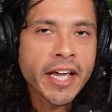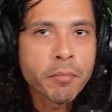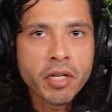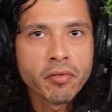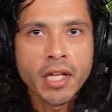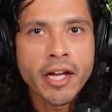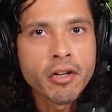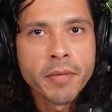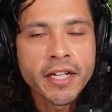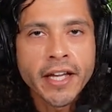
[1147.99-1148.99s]
you can't be
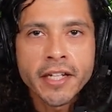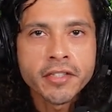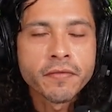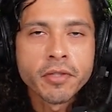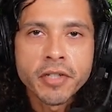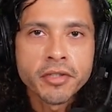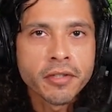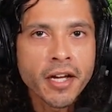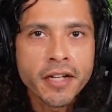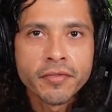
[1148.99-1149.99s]
relying on medication for the
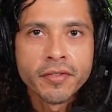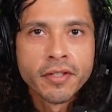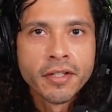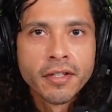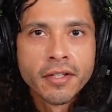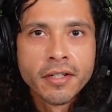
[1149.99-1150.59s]
rest of your life.